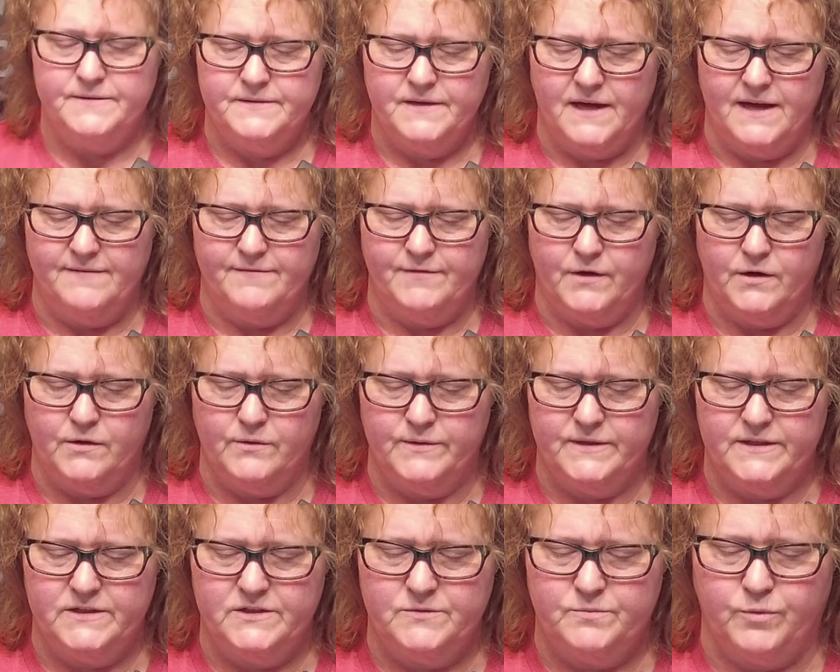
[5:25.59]
I've
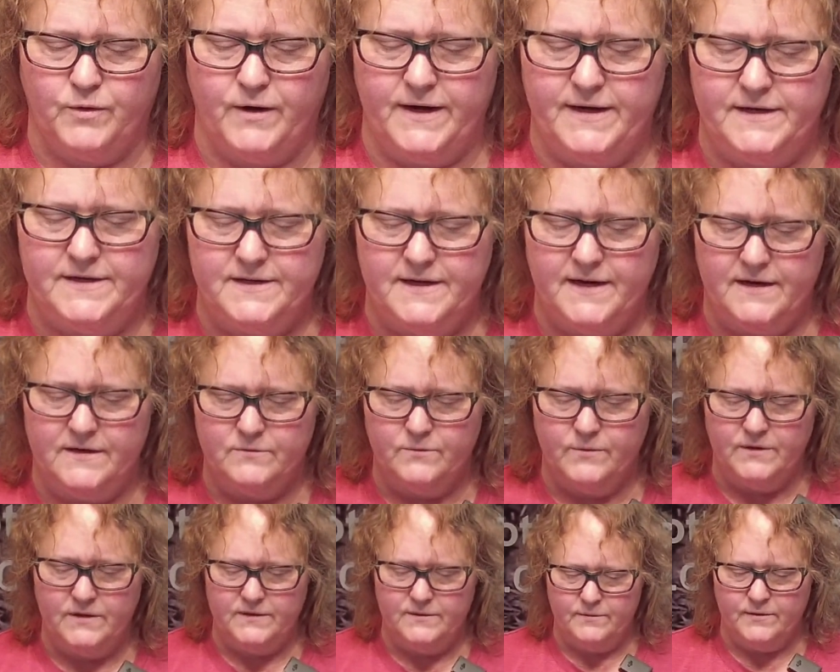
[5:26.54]
already sprayed it down
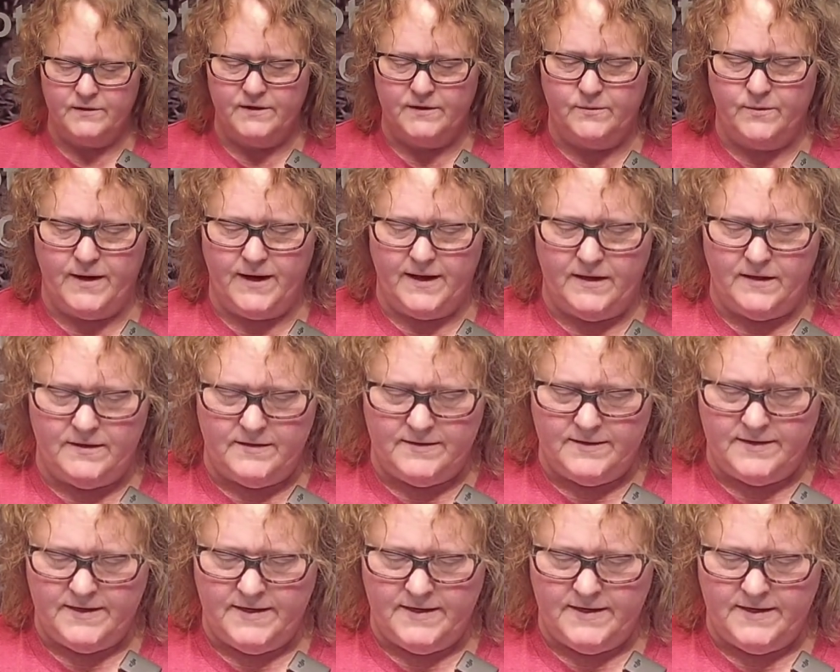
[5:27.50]
really, really well,